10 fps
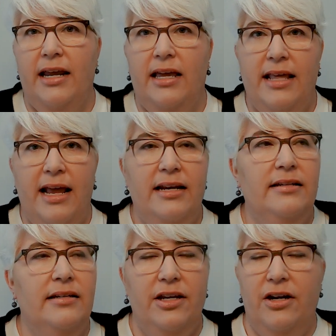And
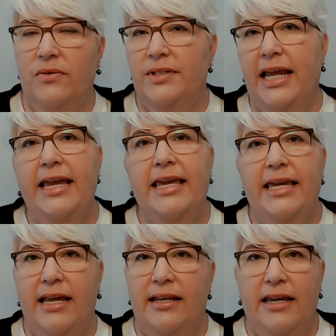then, taking
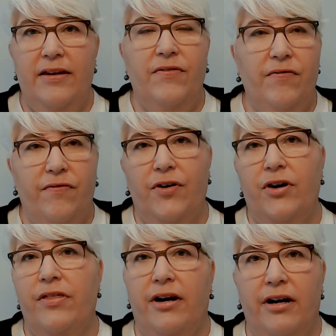it even
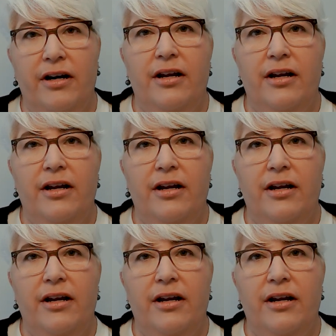further,